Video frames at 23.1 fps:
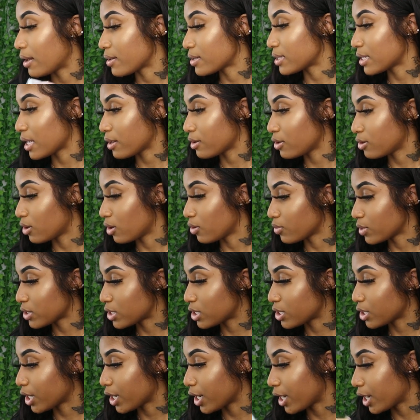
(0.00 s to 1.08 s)
I'll say, you know,
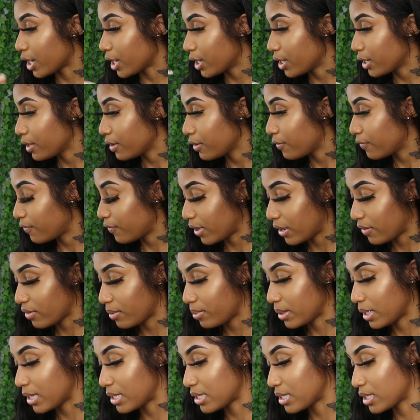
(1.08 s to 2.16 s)
what's your
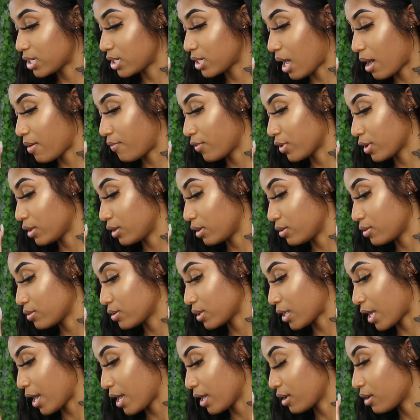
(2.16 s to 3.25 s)
favorite place to shop for
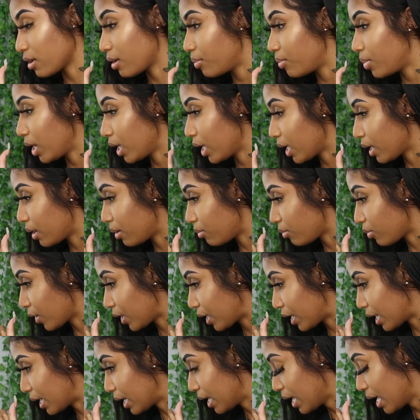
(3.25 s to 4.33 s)
clothes, like a big end
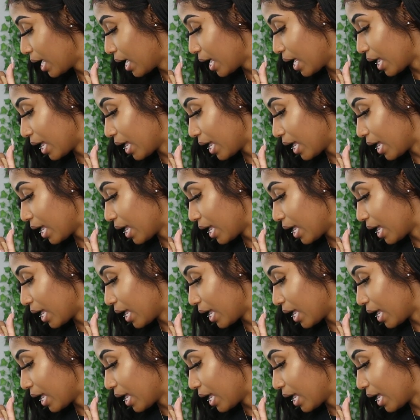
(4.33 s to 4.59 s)
brand?